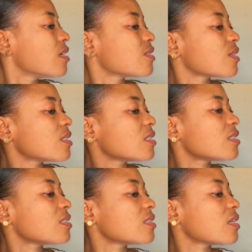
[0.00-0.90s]
So this
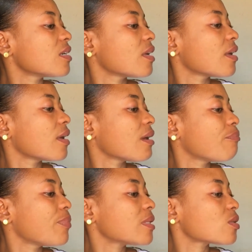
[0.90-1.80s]
is a
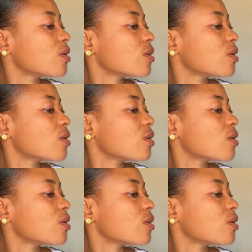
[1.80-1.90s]
bit